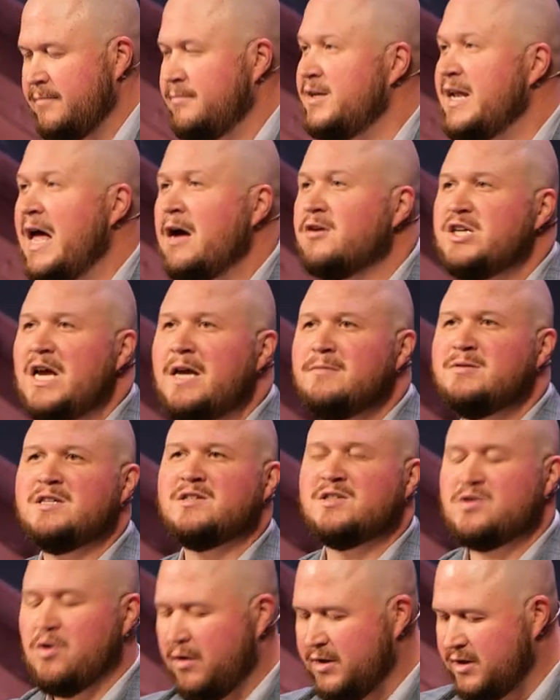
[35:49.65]
But now James
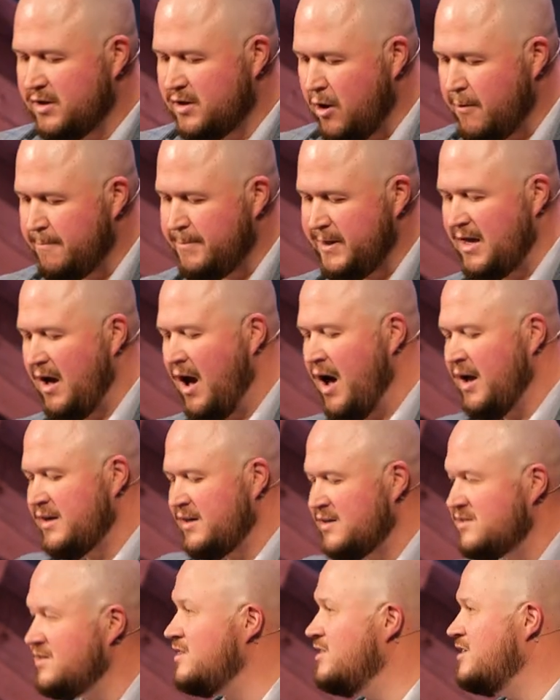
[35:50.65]
is going to go beyond
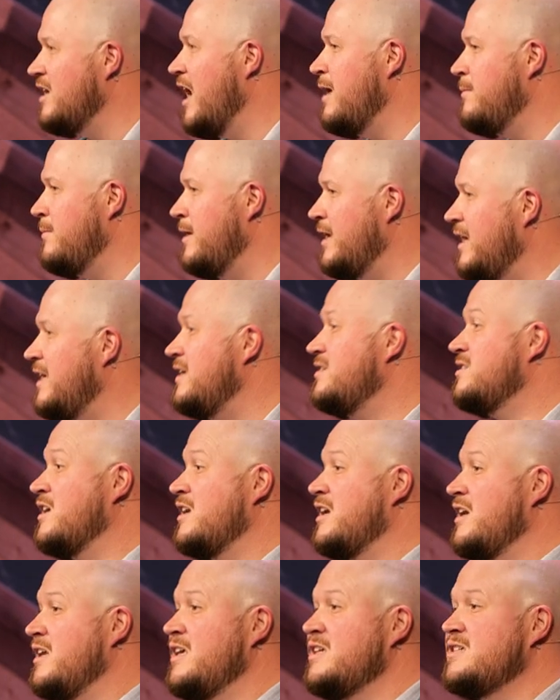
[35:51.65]
his indictment and he's
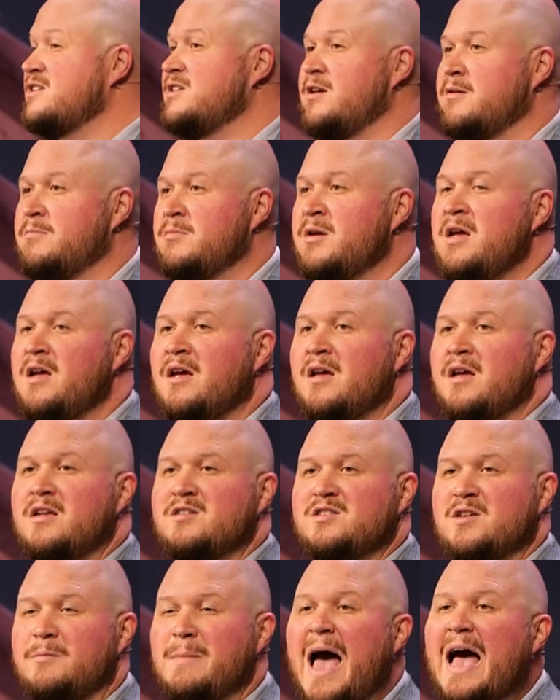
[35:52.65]
going to list some,
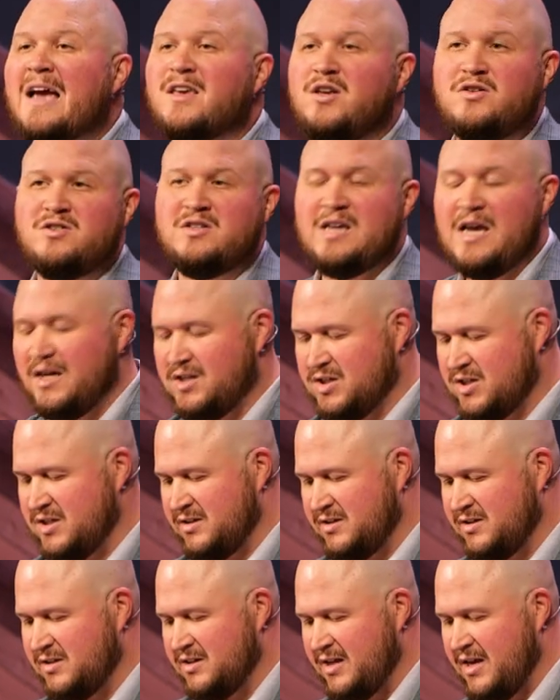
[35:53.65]
some
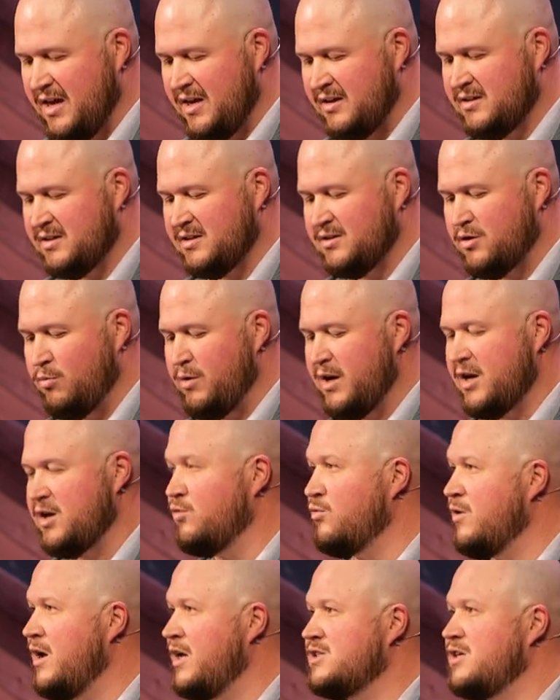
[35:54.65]
accusations against the
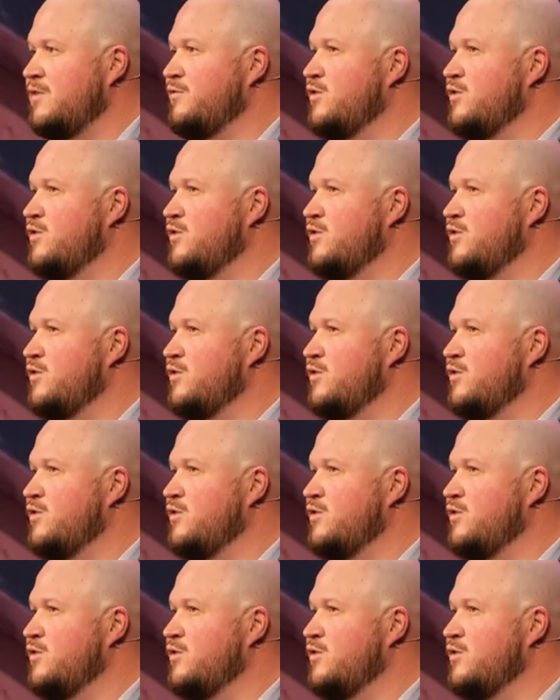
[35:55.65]
wicked rich.